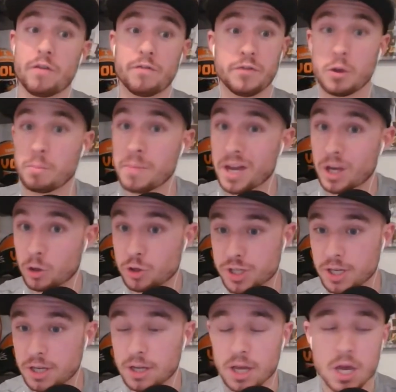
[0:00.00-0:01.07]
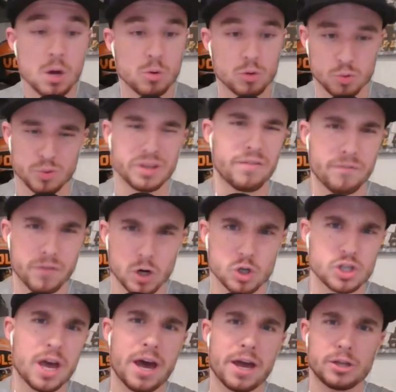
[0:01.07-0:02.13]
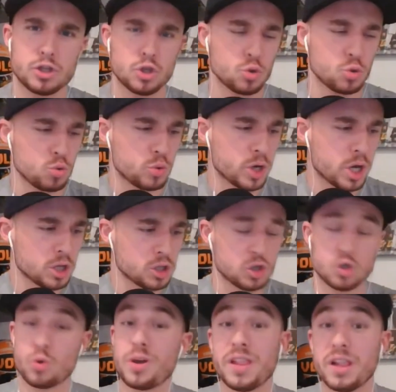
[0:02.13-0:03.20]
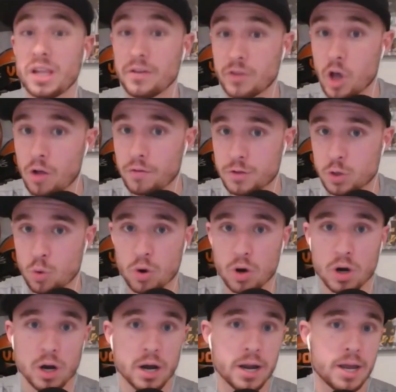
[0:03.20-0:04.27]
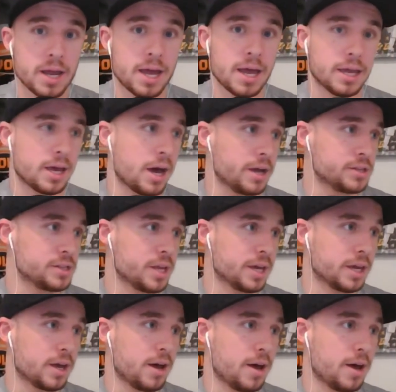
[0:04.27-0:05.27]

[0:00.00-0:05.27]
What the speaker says: Phil Mickelson was really the first guy to join the LIV Golf Tour, and guys like